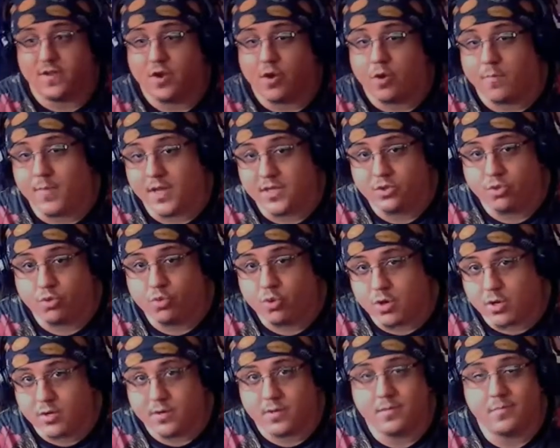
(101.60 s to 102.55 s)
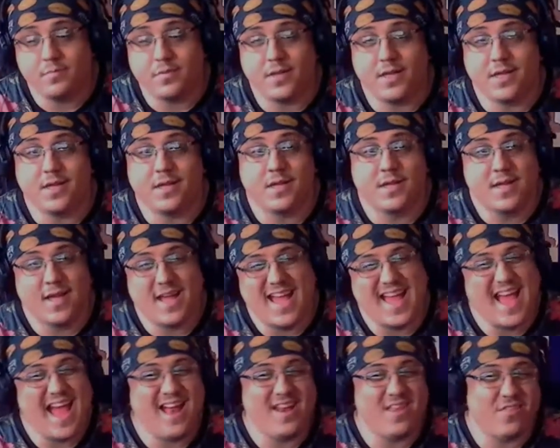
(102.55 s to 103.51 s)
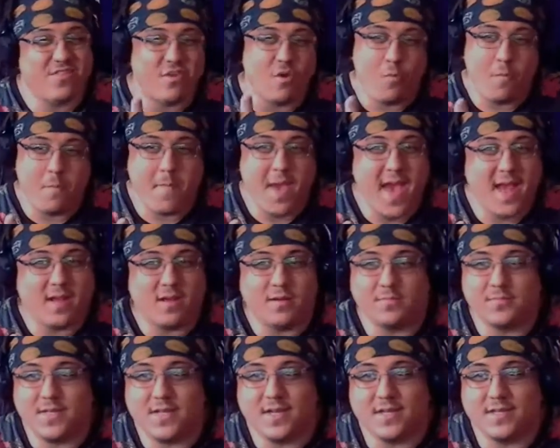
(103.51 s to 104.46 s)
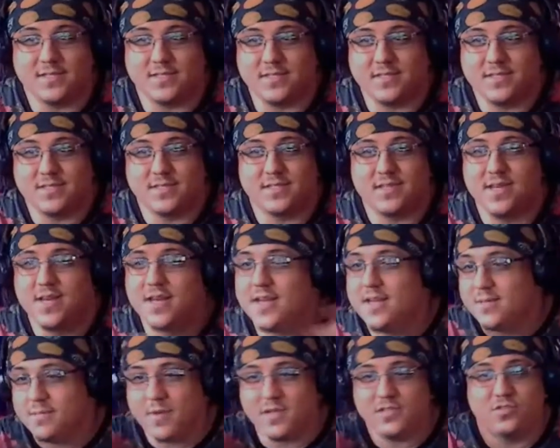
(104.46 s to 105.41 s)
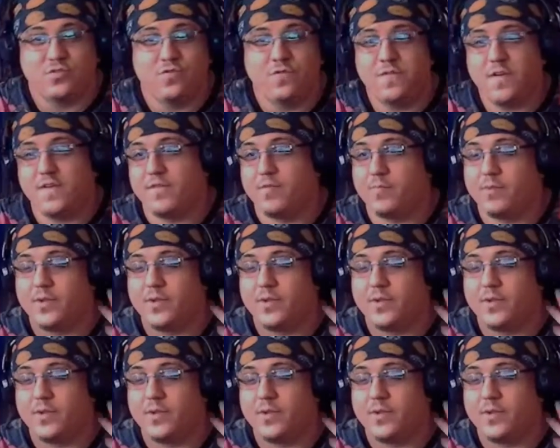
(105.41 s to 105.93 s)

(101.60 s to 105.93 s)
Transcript: there on my door, but had to throw Mac up there because this my two favorite